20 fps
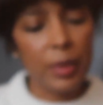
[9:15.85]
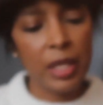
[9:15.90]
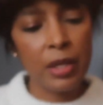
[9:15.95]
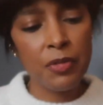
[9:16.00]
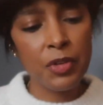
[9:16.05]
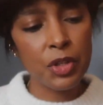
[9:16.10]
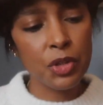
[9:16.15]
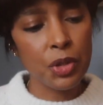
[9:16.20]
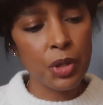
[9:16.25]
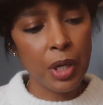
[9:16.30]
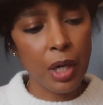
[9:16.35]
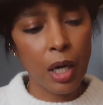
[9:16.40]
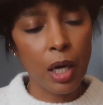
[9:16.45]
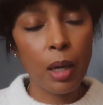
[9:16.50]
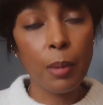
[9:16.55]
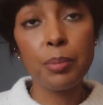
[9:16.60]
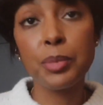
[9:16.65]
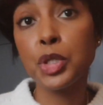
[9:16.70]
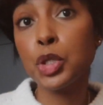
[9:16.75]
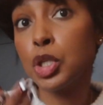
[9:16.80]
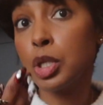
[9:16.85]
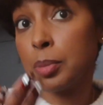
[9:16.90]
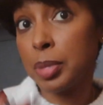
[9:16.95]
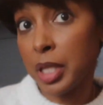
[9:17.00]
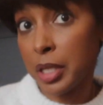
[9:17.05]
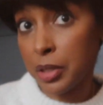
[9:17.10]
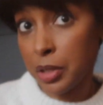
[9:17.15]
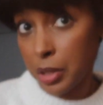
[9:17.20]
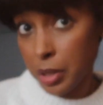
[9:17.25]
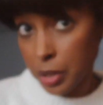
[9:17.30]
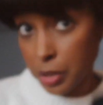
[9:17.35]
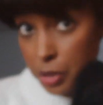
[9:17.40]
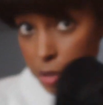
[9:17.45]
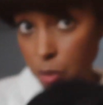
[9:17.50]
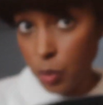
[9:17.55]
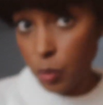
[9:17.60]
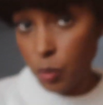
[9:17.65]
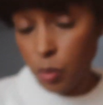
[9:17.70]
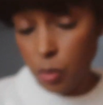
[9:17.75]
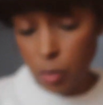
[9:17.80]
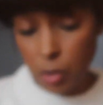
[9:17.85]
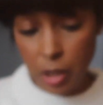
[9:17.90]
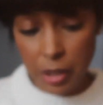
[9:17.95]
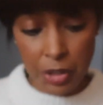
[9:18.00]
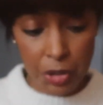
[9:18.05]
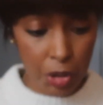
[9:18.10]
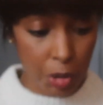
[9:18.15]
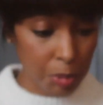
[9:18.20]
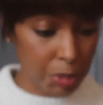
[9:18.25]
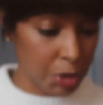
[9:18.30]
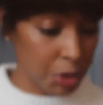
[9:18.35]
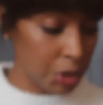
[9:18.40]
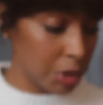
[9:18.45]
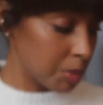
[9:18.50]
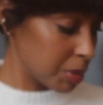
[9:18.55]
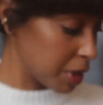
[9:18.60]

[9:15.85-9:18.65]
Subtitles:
Even your beauty blender, you could clean your beauty